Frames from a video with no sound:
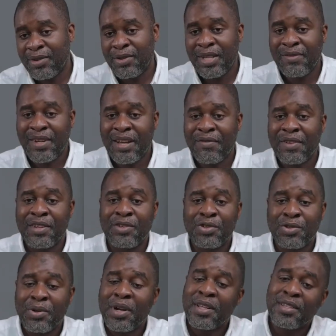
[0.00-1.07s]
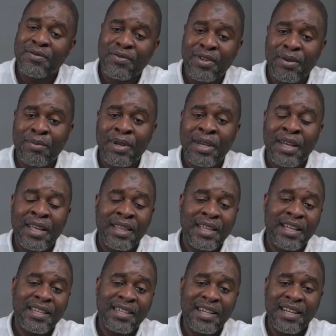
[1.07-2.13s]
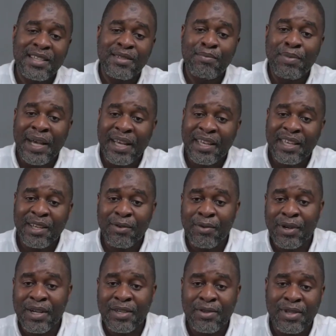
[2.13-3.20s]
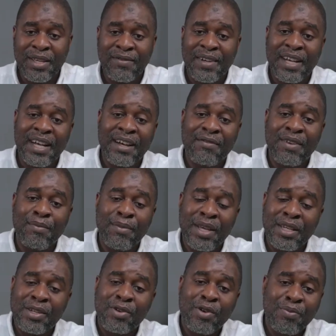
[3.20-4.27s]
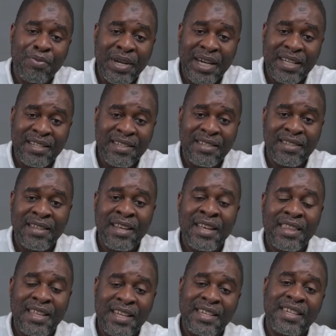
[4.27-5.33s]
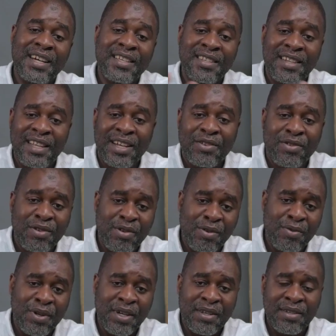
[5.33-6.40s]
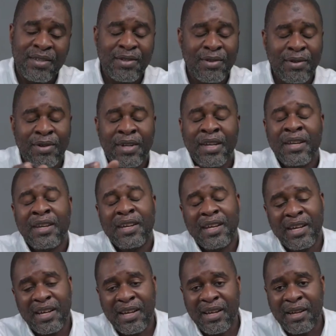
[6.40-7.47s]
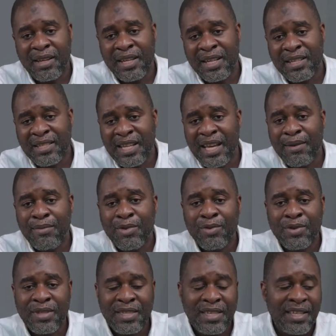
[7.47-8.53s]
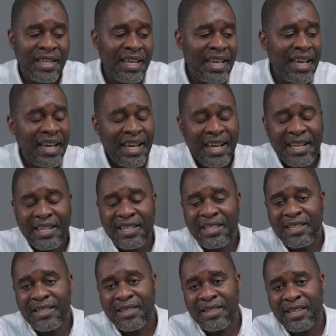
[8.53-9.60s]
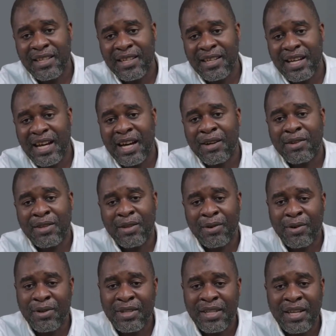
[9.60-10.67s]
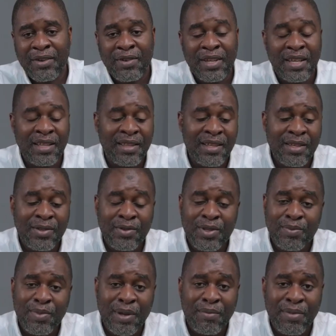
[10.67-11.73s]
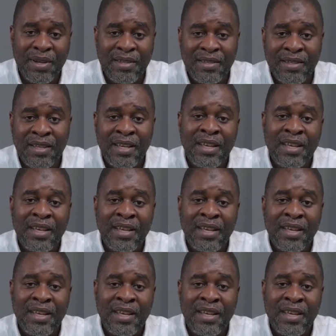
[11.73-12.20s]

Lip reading: You never have an insurance firm that does banking works. You never have a medical practice that does electrical works. So next time you see anything out of the ordinary in these newspapers,